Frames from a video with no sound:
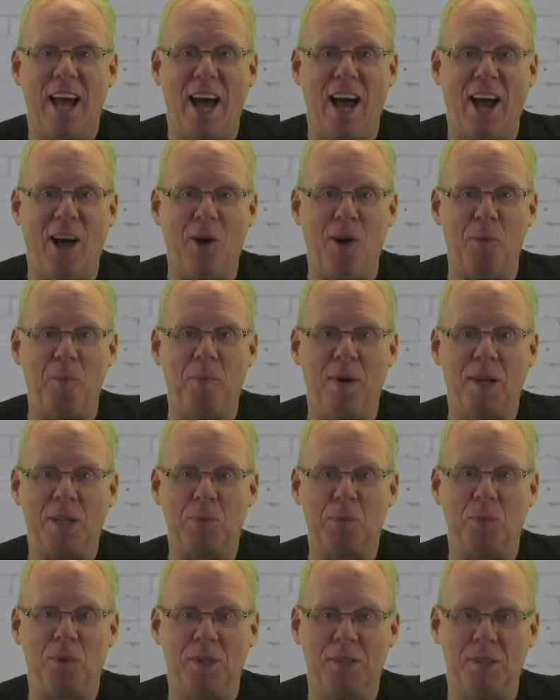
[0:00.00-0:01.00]
how
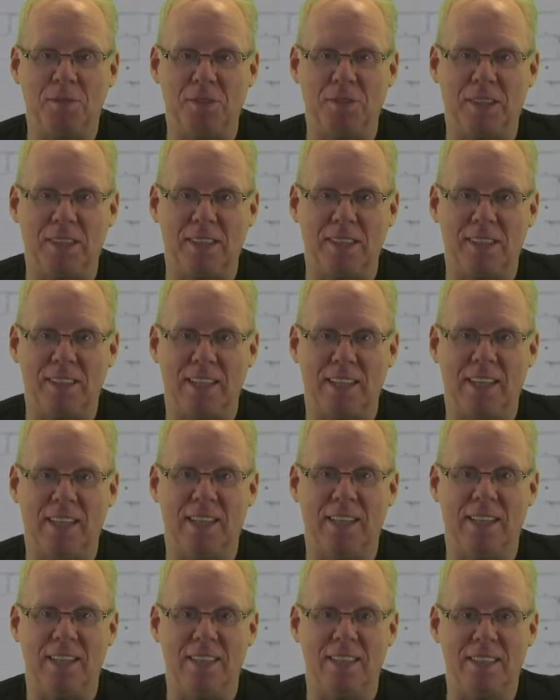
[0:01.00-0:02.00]
much more difficult
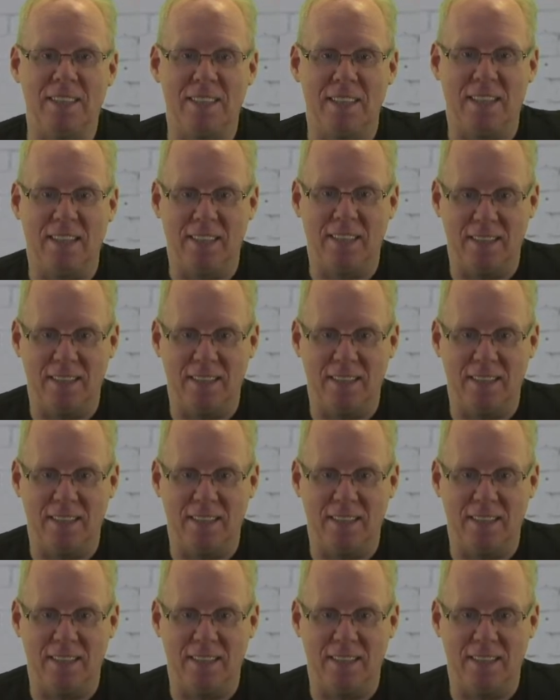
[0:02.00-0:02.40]
and